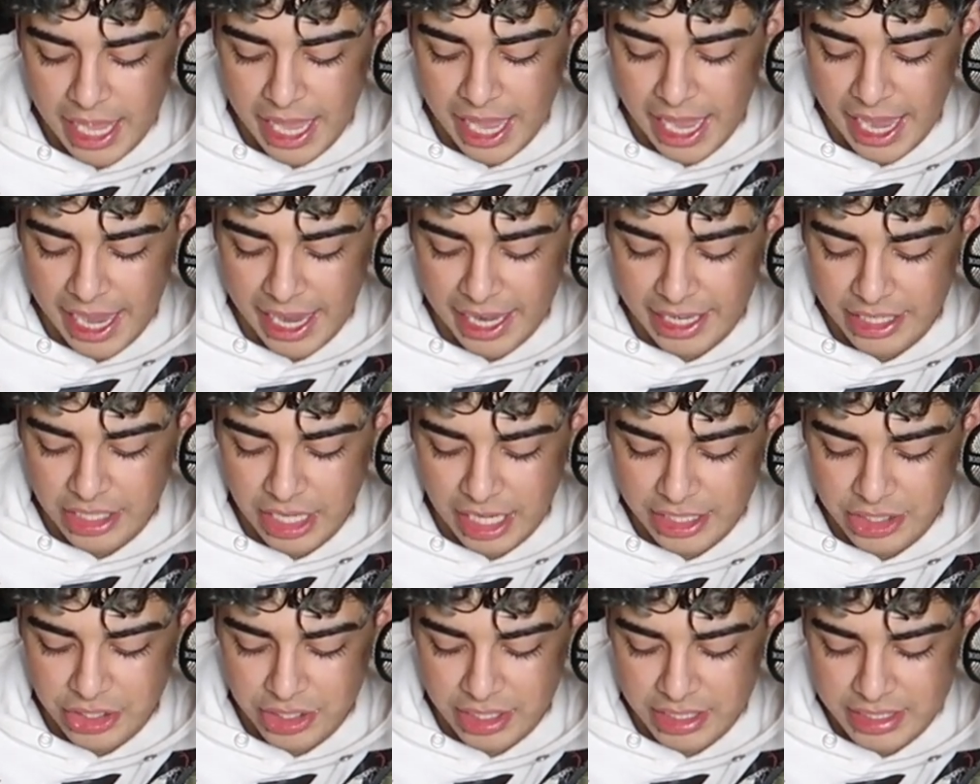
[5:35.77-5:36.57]
And
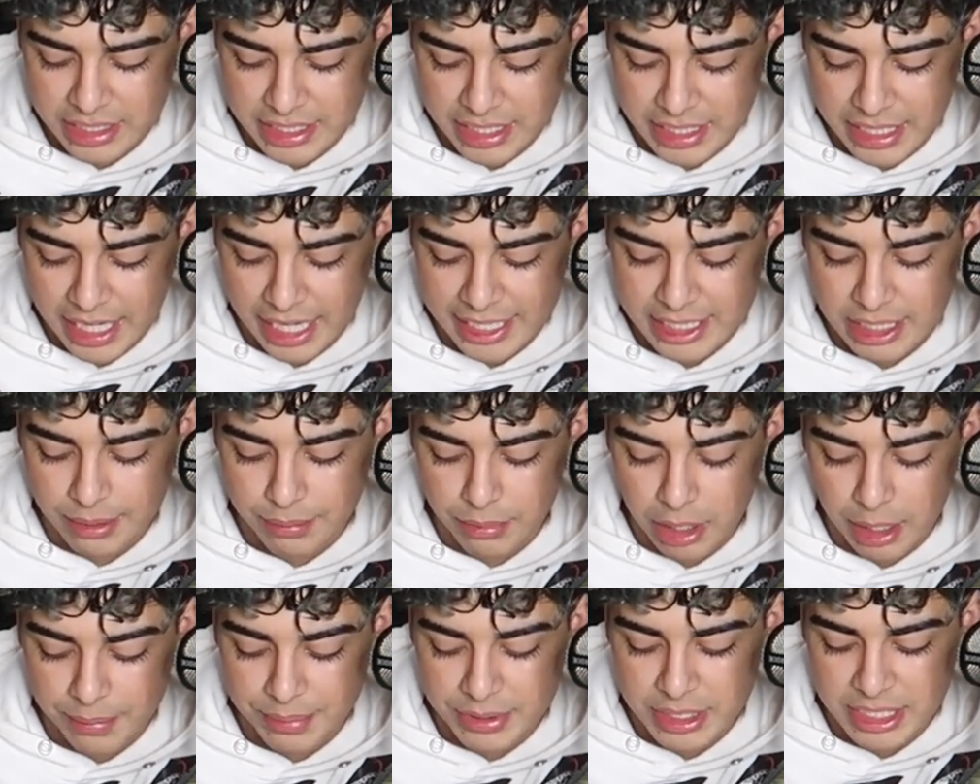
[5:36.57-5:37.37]
as you can see, guys,
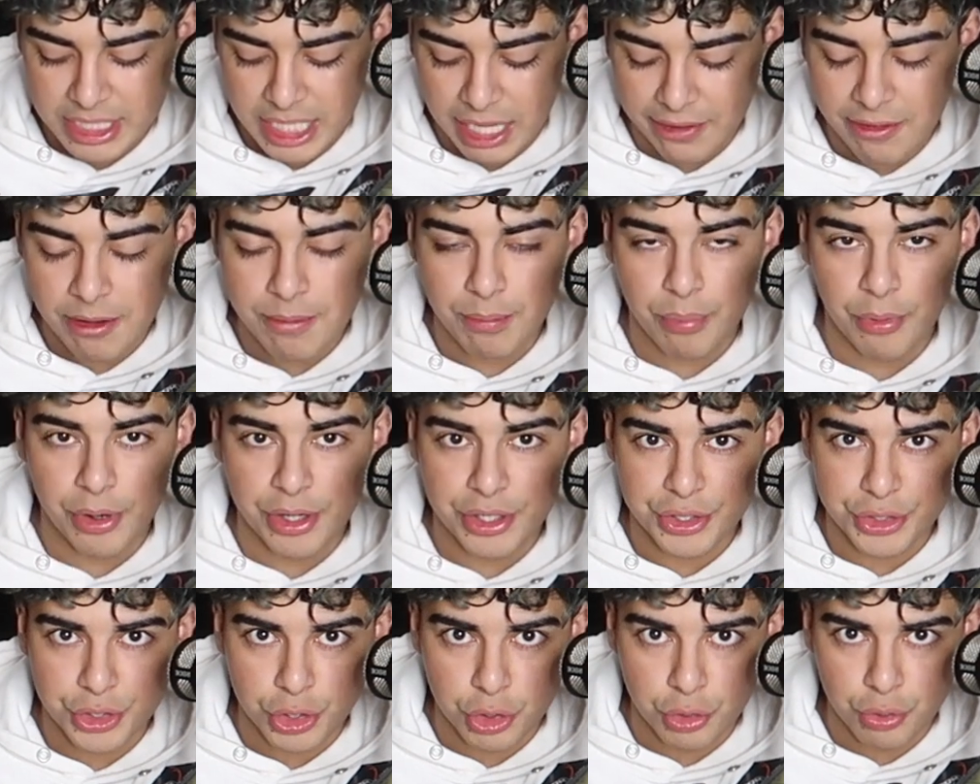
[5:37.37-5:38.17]
I'm up
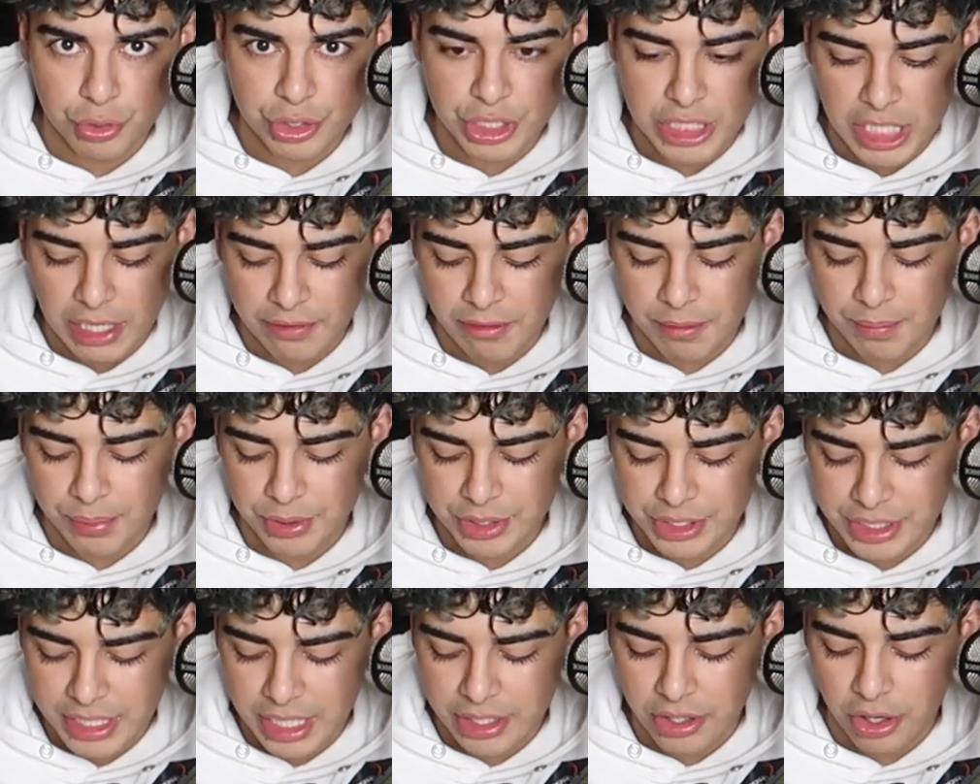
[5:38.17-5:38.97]

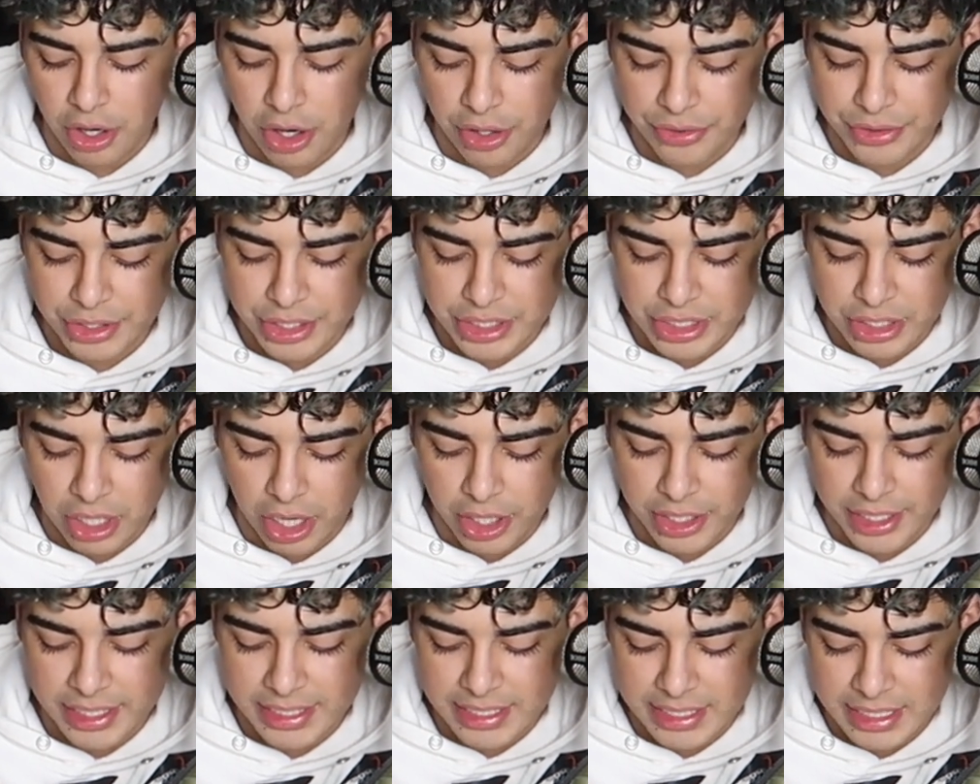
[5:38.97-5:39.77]
7.27% on the
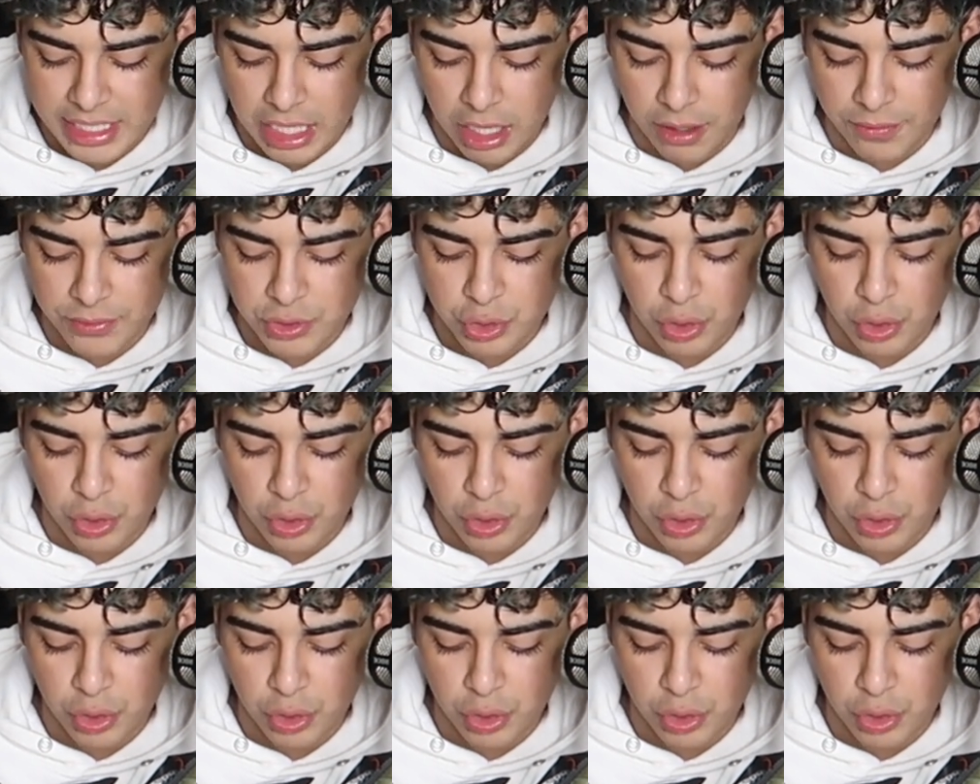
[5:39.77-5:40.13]
stock itself.